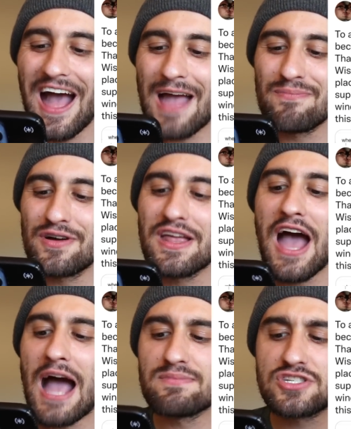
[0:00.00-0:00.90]
I put,
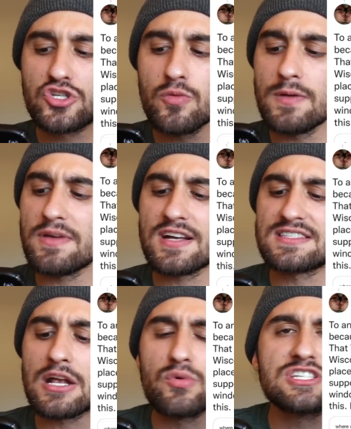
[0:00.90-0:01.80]
I'm stupid
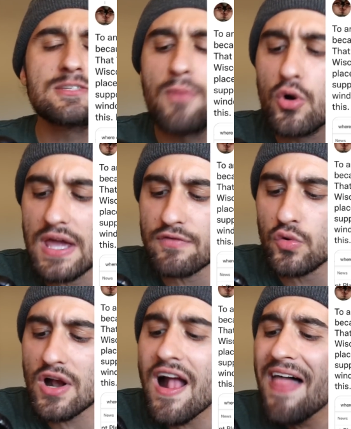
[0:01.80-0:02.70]
because there was smoke
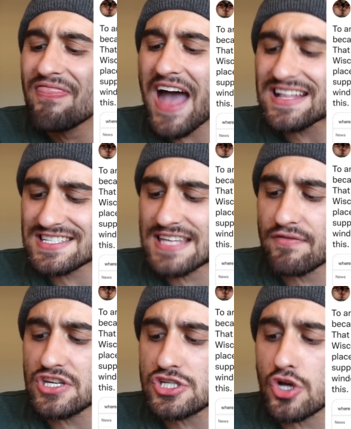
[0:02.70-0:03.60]
everywhere. That
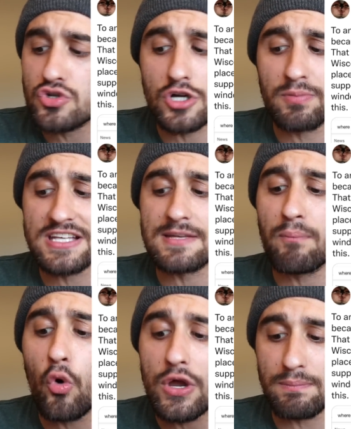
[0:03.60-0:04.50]
70s show took place in
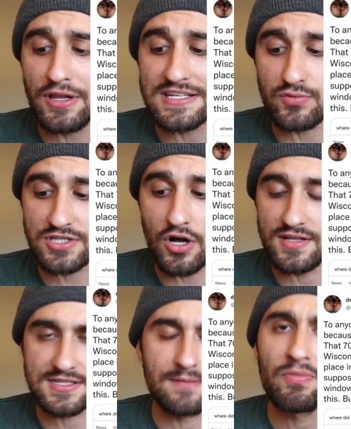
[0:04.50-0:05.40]
Point Place,
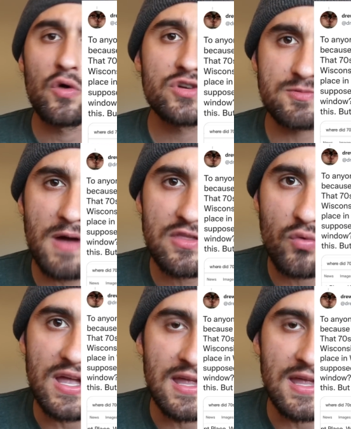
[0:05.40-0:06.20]
Wisconsin, which by the way,